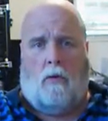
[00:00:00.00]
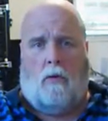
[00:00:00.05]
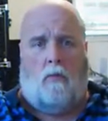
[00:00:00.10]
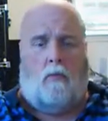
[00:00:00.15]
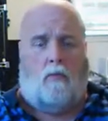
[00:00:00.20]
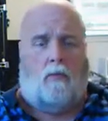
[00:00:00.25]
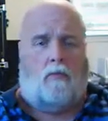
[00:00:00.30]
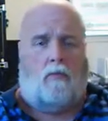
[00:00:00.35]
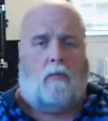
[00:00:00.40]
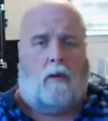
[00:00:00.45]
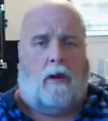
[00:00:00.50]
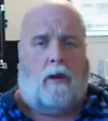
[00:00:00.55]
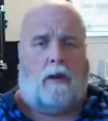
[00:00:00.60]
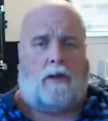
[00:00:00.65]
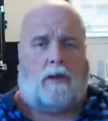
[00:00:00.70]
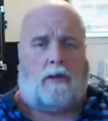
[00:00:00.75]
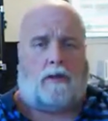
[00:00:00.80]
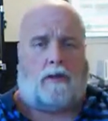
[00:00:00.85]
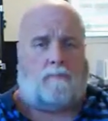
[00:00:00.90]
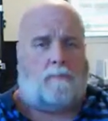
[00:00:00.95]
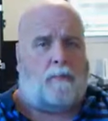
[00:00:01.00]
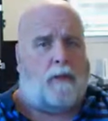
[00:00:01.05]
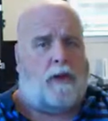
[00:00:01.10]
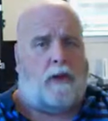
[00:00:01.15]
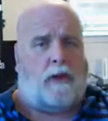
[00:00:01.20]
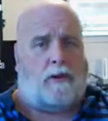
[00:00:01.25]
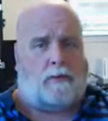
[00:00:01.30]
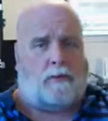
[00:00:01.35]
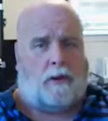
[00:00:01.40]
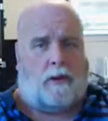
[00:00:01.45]
would write a
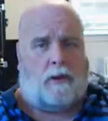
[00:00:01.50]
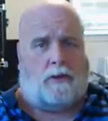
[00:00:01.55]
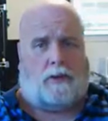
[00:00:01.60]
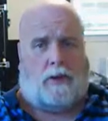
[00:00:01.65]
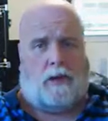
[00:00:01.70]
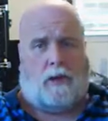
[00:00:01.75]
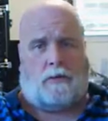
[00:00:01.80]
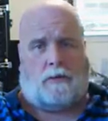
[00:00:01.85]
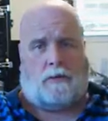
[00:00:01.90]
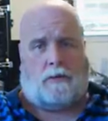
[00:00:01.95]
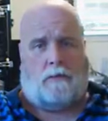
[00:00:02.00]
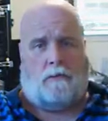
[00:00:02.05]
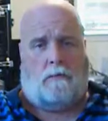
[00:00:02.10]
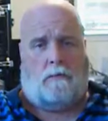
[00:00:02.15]
speeding citation